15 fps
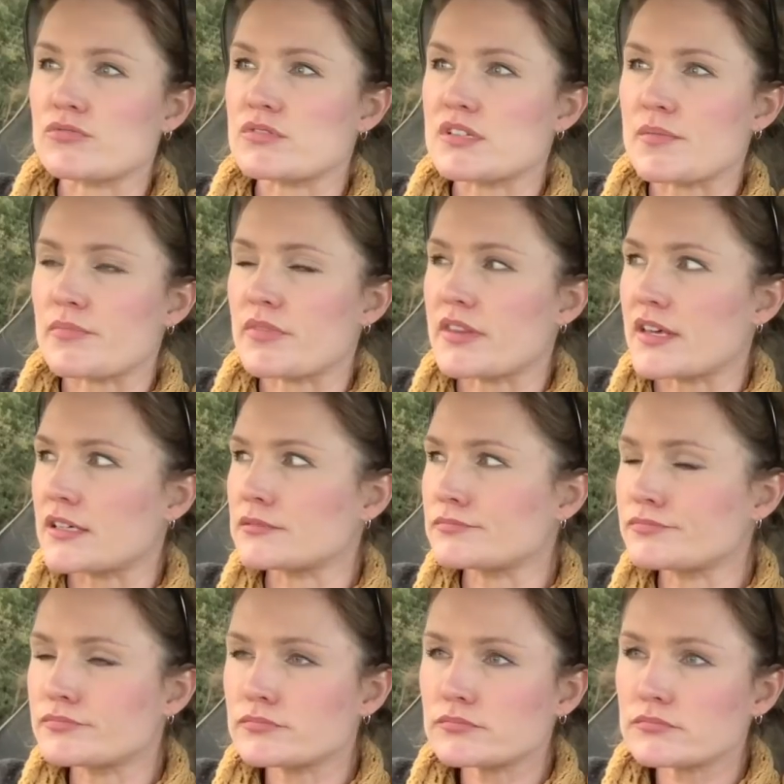something.
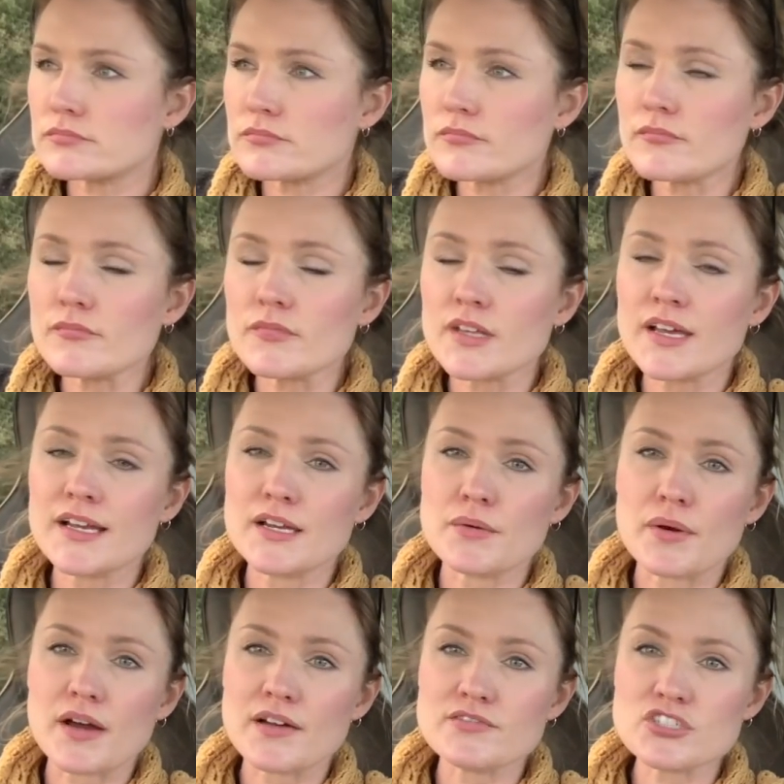
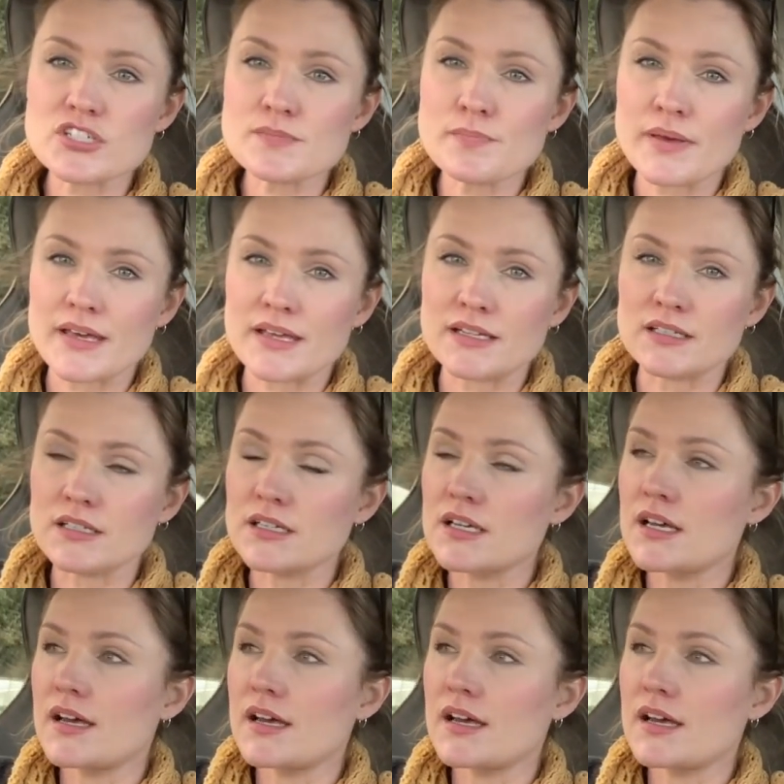Anyway, I've just been...